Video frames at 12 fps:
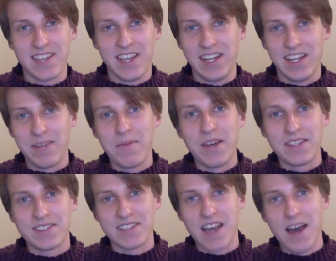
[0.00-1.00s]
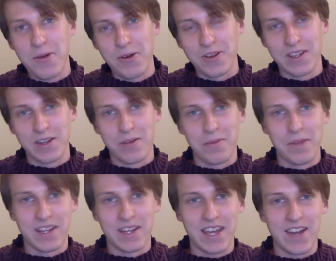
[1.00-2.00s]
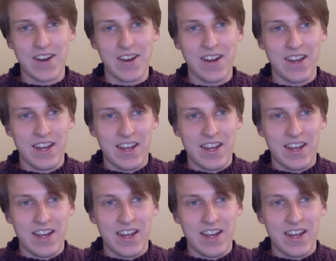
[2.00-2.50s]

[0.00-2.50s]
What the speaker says: and then he met Sabo a little bit later.